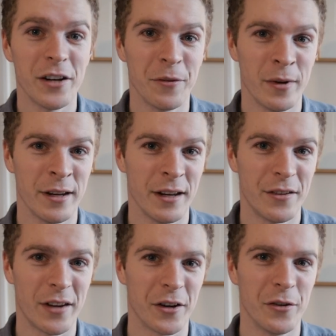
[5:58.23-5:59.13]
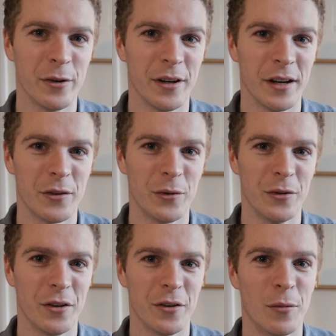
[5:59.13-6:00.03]
Generally, secondary
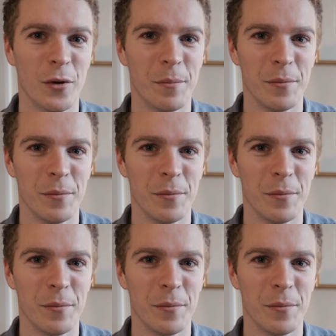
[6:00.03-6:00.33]
sources are what